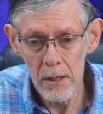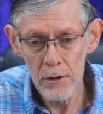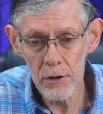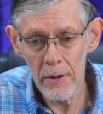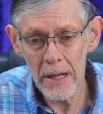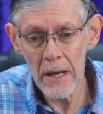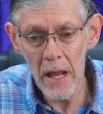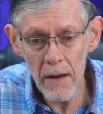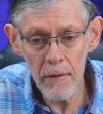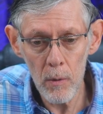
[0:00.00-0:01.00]
so that in
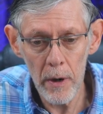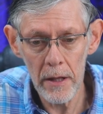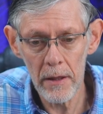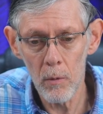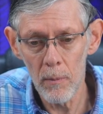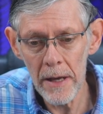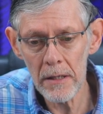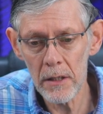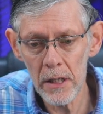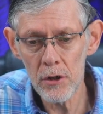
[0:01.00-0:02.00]
every way they will make
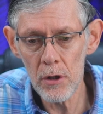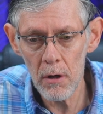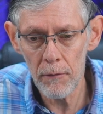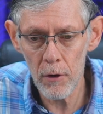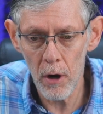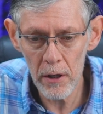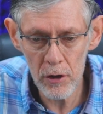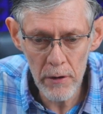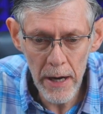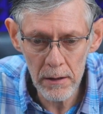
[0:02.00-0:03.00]
the teaching of God
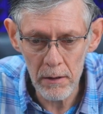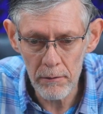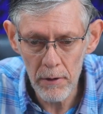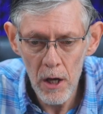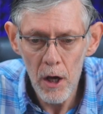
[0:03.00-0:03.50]
attractive.